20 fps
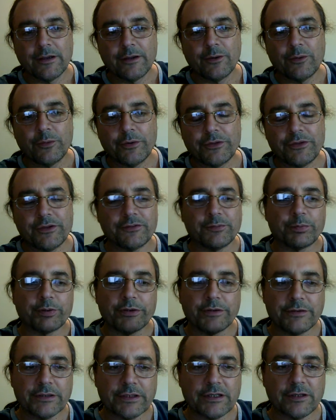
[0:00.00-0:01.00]
with this
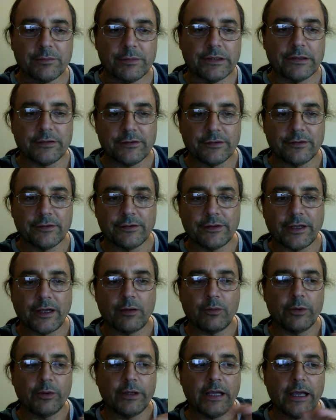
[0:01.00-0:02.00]
predicament that
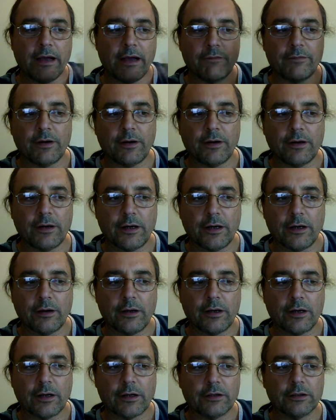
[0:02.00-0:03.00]
we have a